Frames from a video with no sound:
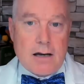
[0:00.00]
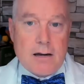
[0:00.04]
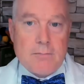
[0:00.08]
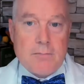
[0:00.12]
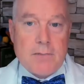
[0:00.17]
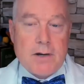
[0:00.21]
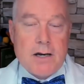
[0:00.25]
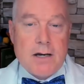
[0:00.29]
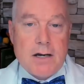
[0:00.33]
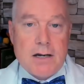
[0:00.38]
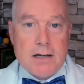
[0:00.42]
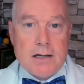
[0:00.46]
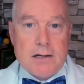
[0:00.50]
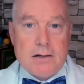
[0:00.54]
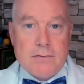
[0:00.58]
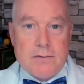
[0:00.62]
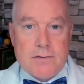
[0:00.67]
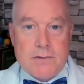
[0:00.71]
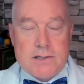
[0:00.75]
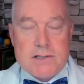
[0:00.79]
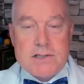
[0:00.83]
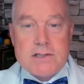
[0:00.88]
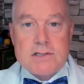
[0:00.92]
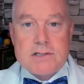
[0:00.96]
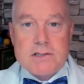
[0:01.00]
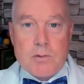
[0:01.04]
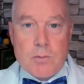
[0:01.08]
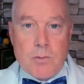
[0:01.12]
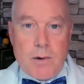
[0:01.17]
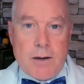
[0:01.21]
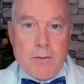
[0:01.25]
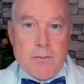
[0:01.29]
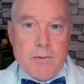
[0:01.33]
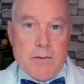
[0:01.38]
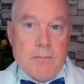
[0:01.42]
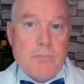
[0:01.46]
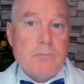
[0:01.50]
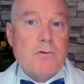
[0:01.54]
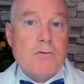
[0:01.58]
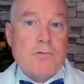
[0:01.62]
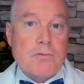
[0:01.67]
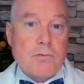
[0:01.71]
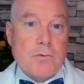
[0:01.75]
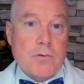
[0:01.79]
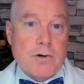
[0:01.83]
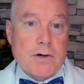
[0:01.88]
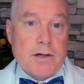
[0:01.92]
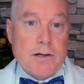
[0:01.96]
Um, you know, this is the way we
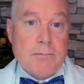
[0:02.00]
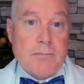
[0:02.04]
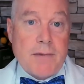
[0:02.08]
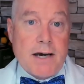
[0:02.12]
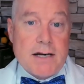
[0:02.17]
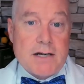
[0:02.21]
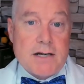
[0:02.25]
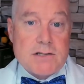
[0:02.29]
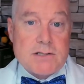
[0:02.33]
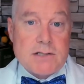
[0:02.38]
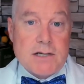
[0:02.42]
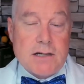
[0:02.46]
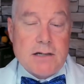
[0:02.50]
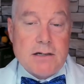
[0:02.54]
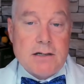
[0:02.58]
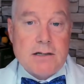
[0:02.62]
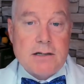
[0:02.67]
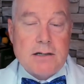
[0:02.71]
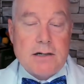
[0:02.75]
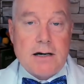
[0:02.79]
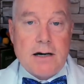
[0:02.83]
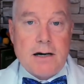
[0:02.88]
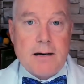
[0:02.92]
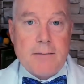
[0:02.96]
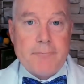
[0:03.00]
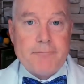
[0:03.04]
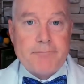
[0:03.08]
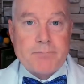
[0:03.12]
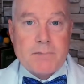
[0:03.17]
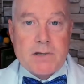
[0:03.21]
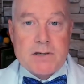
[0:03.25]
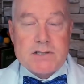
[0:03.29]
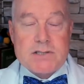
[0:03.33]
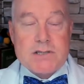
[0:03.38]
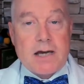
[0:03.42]
move forward in medicine um,